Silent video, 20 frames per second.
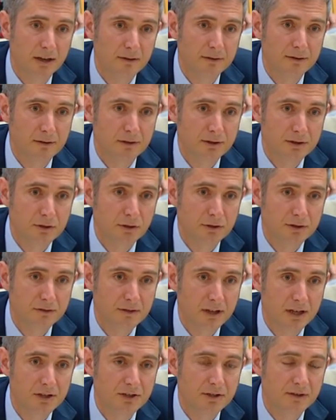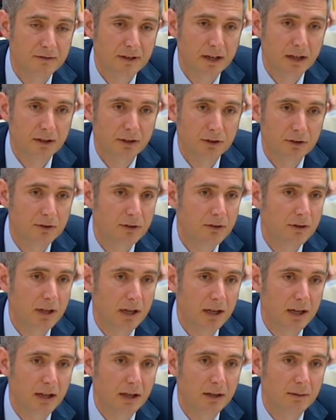for its conservation value,
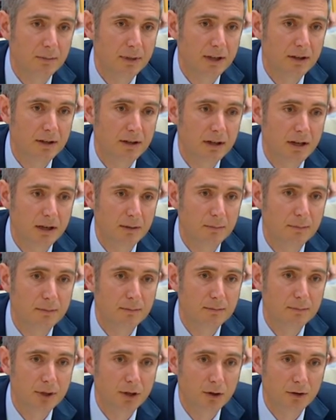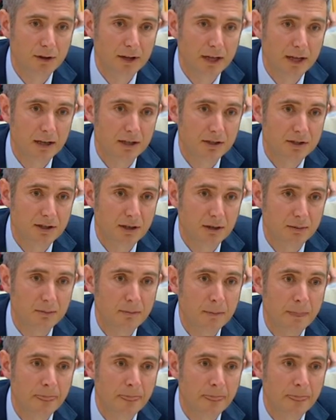but beyond that, it's a